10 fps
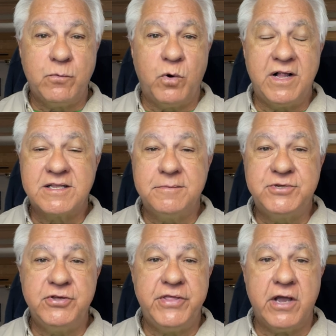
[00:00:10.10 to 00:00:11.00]
and welcome
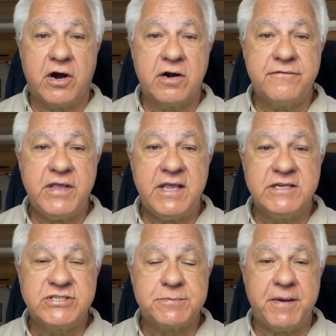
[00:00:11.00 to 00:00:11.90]
to the RV
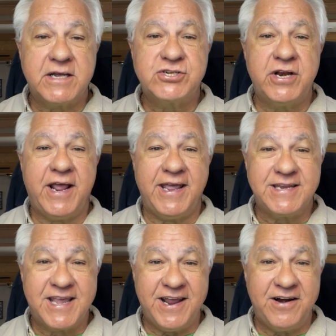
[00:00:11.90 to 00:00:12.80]
Inspection
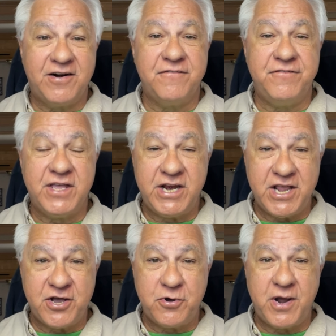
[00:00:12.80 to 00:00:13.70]
and Care
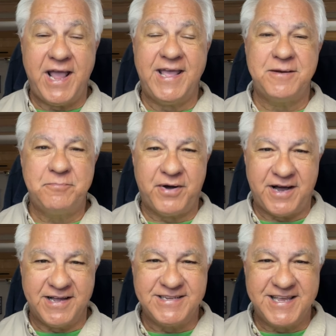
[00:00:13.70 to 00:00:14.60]
video and
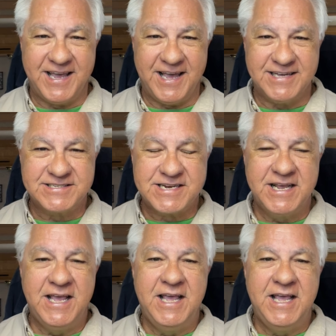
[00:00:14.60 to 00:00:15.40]
podcast.